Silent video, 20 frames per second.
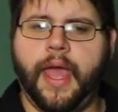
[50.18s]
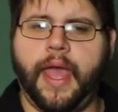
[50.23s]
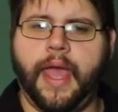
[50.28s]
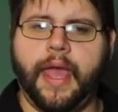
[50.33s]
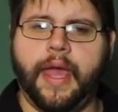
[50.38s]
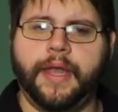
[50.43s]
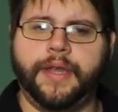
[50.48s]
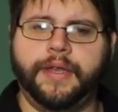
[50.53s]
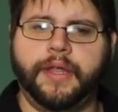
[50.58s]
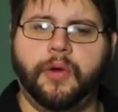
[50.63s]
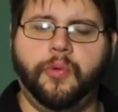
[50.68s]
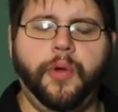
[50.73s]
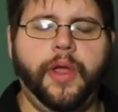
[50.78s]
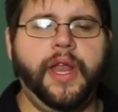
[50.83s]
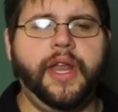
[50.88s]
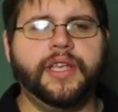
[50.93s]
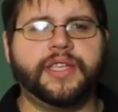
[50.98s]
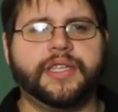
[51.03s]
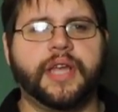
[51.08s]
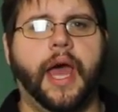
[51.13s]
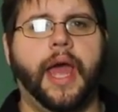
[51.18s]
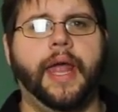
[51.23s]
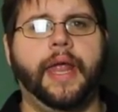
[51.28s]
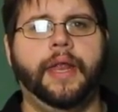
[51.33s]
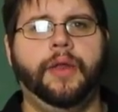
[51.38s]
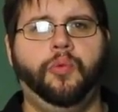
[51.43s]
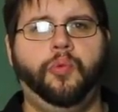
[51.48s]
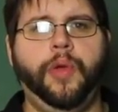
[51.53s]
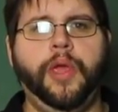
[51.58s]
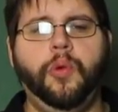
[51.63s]
And we
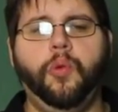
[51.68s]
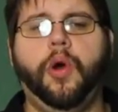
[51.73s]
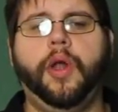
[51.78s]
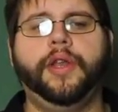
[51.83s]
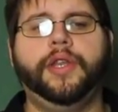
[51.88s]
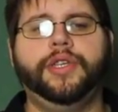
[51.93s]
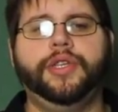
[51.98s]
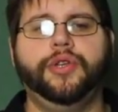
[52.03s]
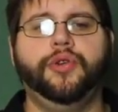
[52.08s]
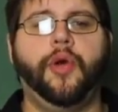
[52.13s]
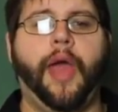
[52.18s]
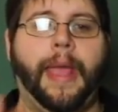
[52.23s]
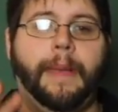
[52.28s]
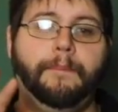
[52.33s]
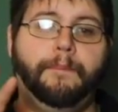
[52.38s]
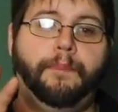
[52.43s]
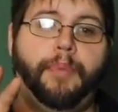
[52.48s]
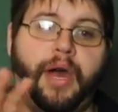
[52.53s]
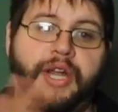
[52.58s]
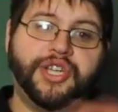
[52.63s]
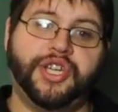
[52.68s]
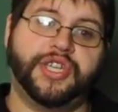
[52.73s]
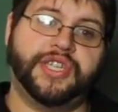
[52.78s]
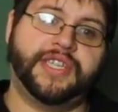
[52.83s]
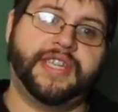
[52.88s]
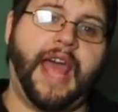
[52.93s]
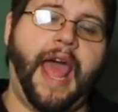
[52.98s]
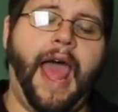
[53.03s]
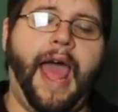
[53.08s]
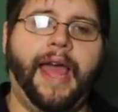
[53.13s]
decided we wanted to do a budget
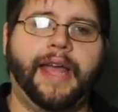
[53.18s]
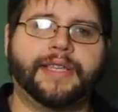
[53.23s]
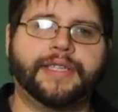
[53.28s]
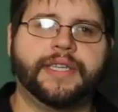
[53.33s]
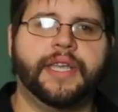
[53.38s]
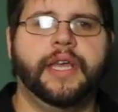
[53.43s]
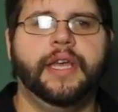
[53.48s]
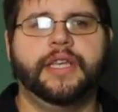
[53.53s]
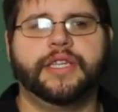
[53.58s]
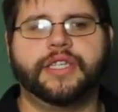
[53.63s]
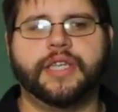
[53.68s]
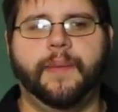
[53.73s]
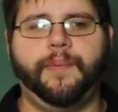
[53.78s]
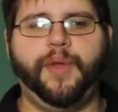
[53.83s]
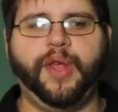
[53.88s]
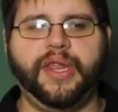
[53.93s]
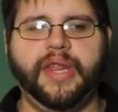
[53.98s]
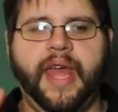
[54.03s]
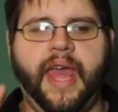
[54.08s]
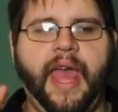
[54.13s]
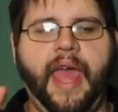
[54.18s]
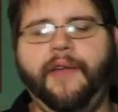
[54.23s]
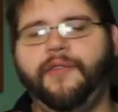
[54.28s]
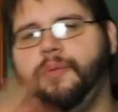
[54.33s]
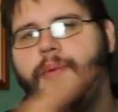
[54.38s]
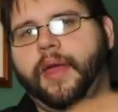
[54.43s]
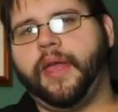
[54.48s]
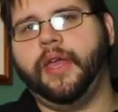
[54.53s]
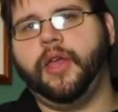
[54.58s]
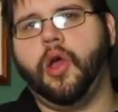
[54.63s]
Seax, something that
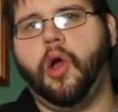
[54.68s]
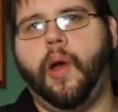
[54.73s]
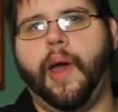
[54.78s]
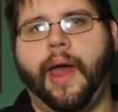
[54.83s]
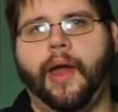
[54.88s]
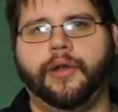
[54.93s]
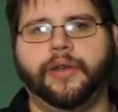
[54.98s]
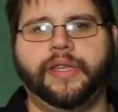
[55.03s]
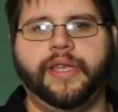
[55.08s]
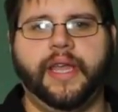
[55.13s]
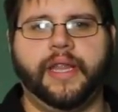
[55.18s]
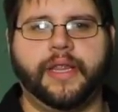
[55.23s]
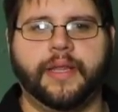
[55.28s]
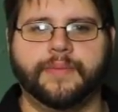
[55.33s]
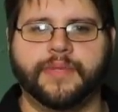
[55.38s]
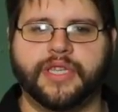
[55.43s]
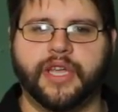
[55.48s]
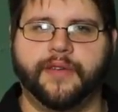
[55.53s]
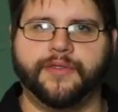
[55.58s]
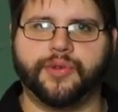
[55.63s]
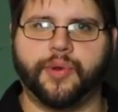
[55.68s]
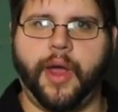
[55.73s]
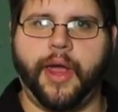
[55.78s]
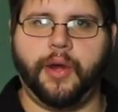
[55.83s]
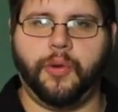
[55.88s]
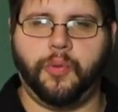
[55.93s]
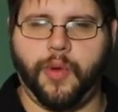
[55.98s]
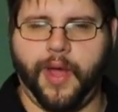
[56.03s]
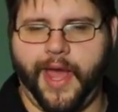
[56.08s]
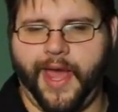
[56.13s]
everybody can go out and get themselves
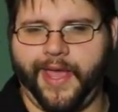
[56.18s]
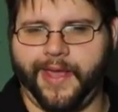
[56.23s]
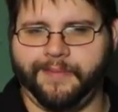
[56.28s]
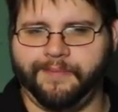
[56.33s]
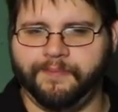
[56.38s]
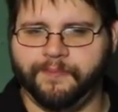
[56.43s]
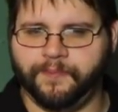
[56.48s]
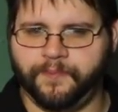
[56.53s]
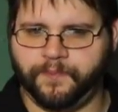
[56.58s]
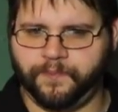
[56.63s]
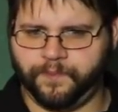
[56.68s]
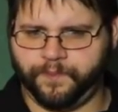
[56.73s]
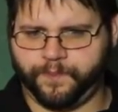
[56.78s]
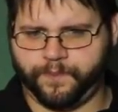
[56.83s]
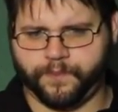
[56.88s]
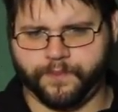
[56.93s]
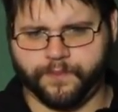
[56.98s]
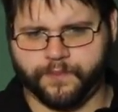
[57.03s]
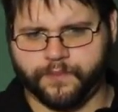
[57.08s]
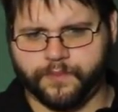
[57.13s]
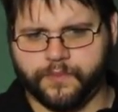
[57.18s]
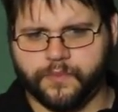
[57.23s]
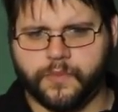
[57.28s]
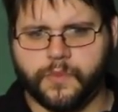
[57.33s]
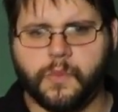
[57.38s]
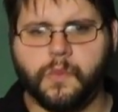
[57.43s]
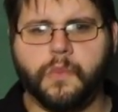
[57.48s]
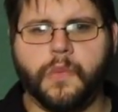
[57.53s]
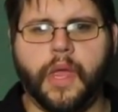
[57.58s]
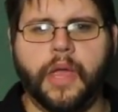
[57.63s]
right away.
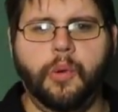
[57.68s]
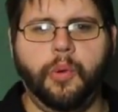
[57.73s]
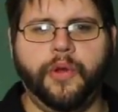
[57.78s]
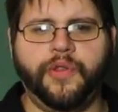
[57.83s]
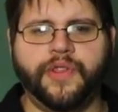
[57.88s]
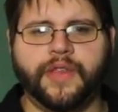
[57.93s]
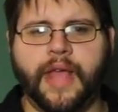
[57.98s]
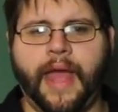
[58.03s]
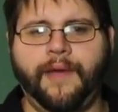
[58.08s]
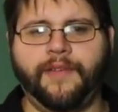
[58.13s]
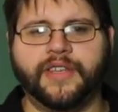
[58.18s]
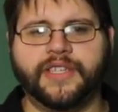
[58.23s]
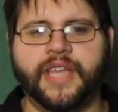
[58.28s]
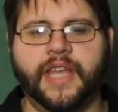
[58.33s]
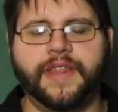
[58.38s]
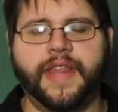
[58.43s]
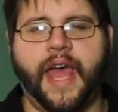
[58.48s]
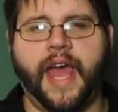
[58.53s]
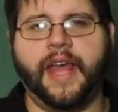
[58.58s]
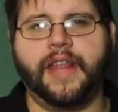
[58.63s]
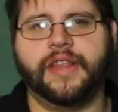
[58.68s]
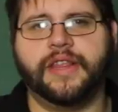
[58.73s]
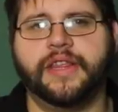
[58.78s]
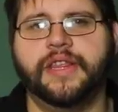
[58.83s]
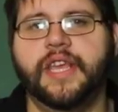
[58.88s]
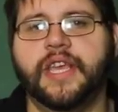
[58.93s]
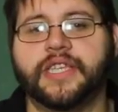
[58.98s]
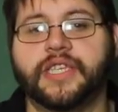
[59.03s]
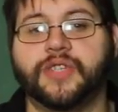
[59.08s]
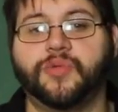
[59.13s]
And with having said that,
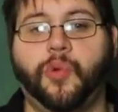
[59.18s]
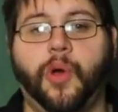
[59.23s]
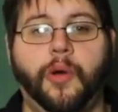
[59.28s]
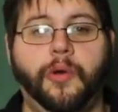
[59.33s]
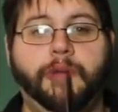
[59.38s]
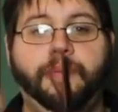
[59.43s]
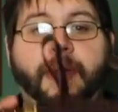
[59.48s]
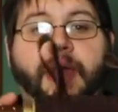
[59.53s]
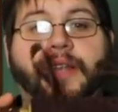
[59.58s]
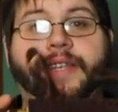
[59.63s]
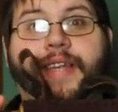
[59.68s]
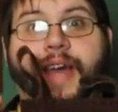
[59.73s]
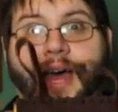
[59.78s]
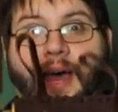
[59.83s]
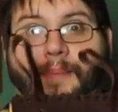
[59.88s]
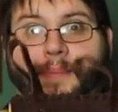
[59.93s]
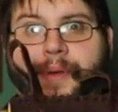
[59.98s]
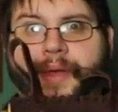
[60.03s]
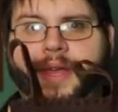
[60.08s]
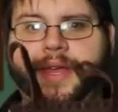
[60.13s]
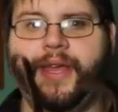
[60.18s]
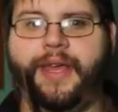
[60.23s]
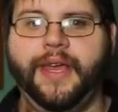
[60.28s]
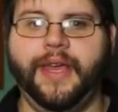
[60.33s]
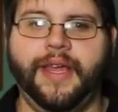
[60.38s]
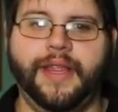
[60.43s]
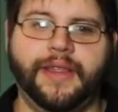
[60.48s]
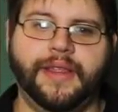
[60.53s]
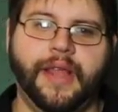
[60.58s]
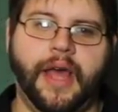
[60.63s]
this is what we picked up.
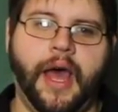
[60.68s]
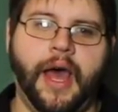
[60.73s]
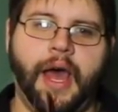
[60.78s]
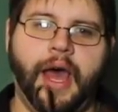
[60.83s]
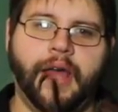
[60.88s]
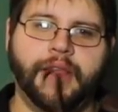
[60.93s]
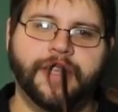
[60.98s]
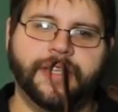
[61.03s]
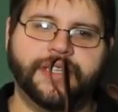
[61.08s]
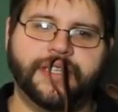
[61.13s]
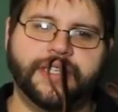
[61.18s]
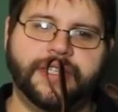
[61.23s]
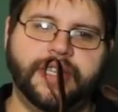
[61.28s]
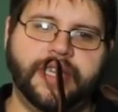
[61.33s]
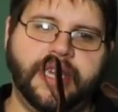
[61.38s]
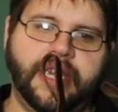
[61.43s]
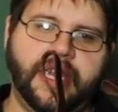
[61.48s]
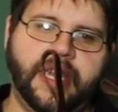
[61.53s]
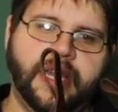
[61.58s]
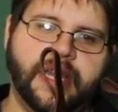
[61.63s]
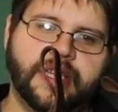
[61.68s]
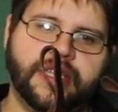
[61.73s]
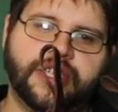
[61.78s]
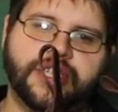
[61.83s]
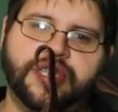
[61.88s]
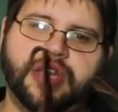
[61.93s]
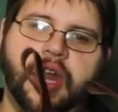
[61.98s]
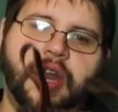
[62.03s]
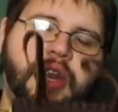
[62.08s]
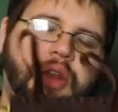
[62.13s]
This is the
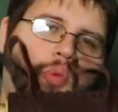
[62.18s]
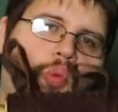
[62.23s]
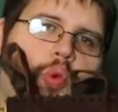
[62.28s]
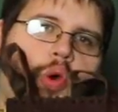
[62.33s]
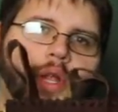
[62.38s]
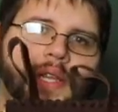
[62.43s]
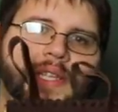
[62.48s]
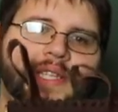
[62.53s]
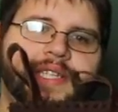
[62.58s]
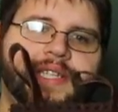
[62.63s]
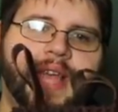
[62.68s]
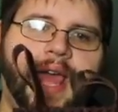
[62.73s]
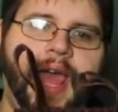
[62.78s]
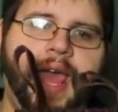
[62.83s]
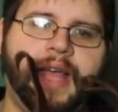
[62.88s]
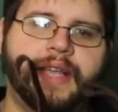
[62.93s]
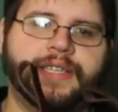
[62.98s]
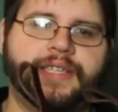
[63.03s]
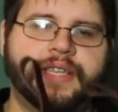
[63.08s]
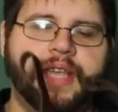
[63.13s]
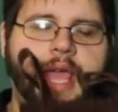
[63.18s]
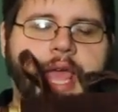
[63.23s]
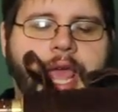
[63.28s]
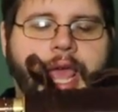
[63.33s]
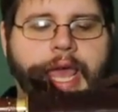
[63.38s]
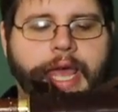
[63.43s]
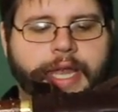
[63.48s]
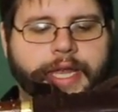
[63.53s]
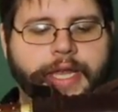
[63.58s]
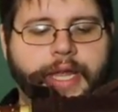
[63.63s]
studded wooden Seax,
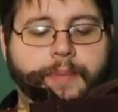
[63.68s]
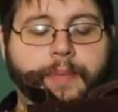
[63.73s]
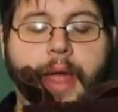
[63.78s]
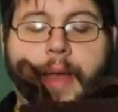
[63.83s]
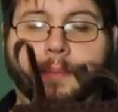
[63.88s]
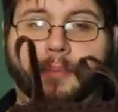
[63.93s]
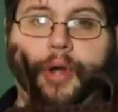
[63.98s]
and my